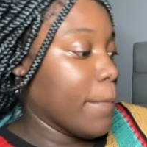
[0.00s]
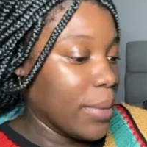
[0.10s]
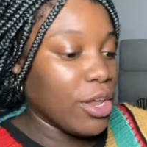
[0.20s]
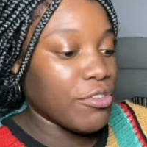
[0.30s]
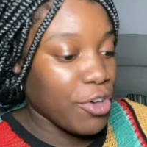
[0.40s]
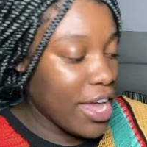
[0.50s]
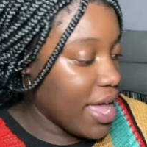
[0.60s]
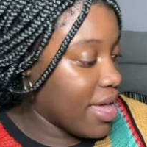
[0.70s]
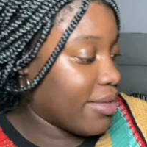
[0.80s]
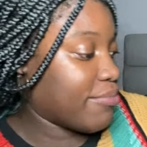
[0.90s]
I love
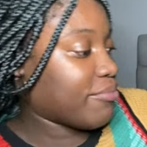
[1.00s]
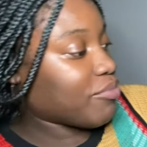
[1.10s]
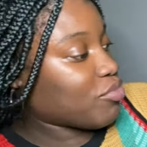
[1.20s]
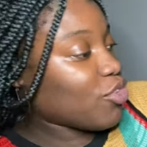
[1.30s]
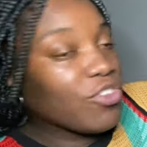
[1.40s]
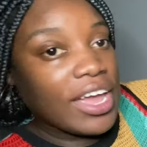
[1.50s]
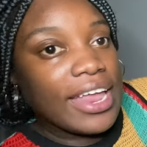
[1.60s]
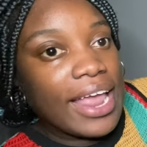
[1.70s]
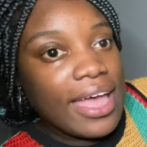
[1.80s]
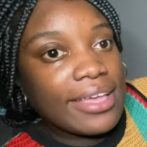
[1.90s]
reggae.
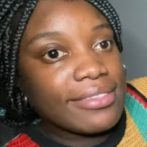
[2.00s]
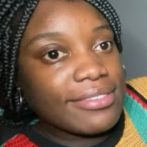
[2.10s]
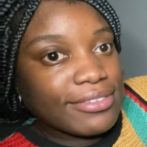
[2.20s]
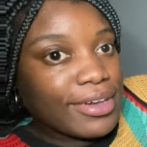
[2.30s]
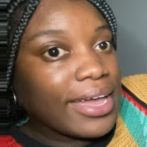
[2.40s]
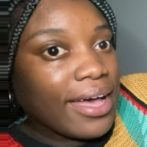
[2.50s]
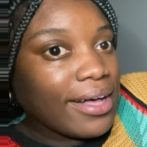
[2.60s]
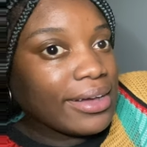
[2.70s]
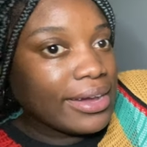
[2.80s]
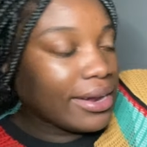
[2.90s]
Reggae nice. Reggae
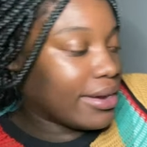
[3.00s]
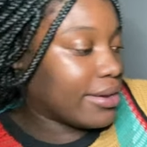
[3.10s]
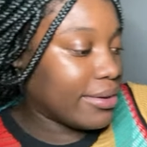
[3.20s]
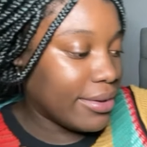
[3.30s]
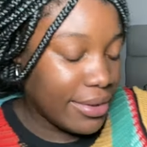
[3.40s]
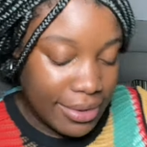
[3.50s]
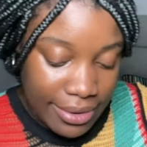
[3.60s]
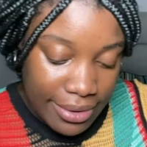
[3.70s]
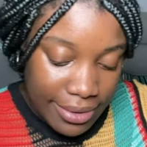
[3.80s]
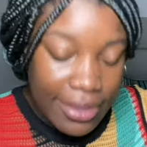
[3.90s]
occur.
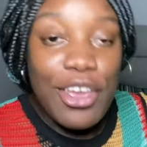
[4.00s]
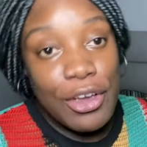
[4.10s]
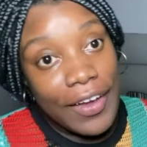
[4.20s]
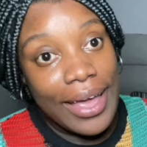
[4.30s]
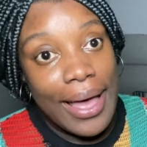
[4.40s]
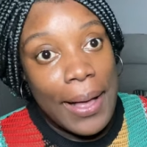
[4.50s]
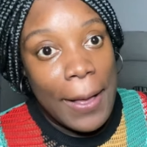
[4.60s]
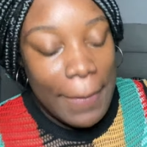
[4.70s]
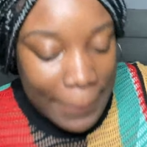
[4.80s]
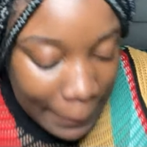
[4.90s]
Reggae
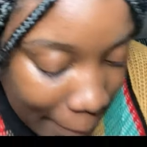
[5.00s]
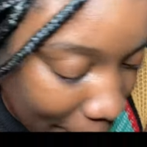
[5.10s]
happen.